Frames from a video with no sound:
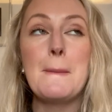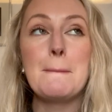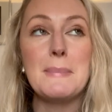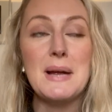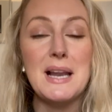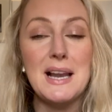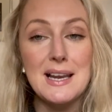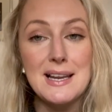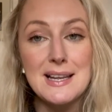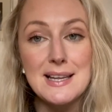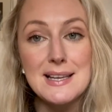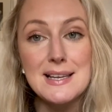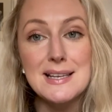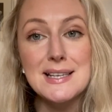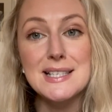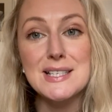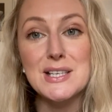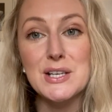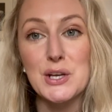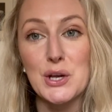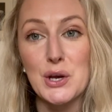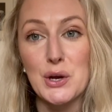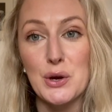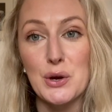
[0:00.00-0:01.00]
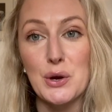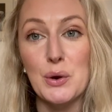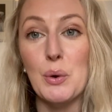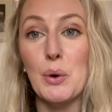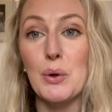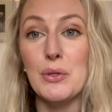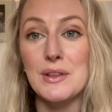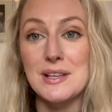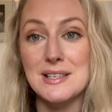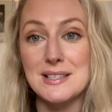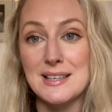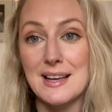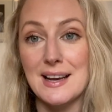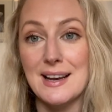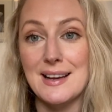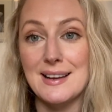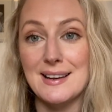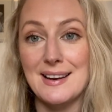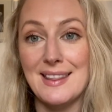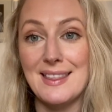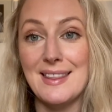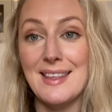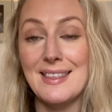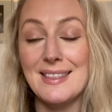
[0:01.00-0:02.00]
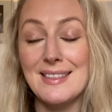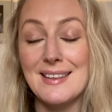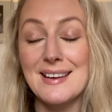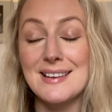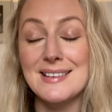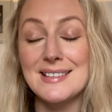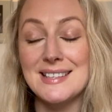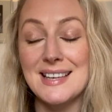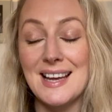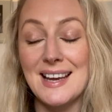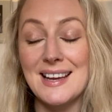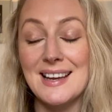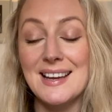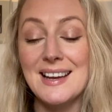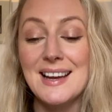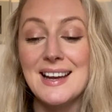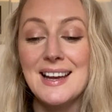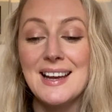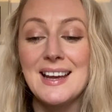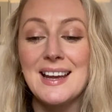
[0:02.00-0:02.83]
please go on the second and the third date.